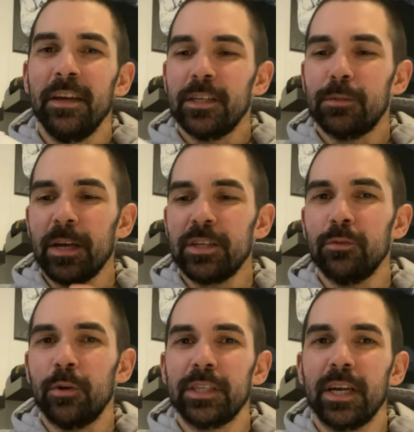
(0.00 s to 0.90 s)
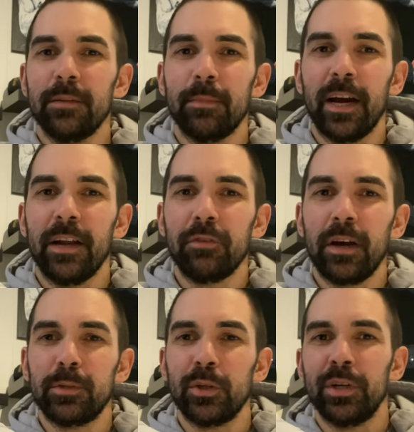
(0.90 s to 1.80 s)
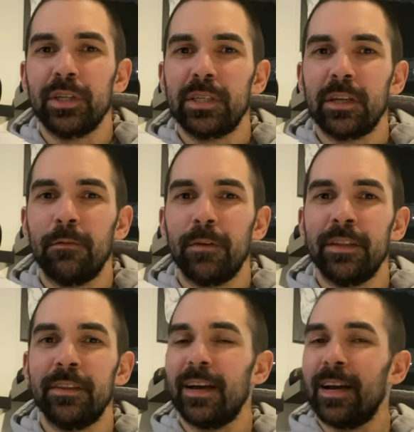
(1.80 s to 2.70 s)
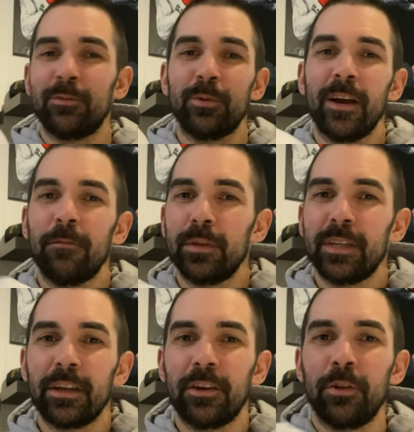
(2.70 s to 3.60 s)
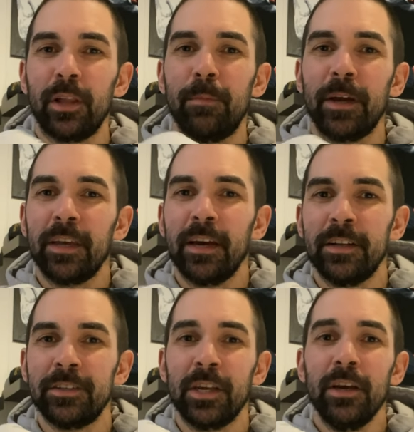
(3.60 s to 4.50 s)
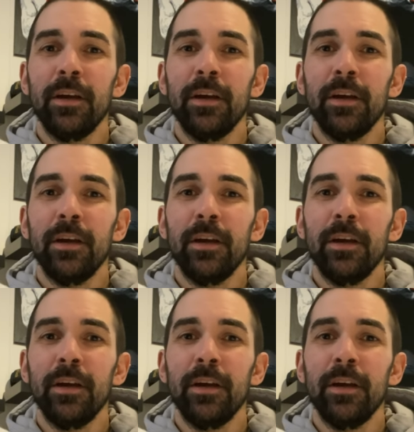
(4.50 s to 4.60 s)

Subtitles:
especially once I had my hand wraps on and stuff, and I don't have particularly big hands.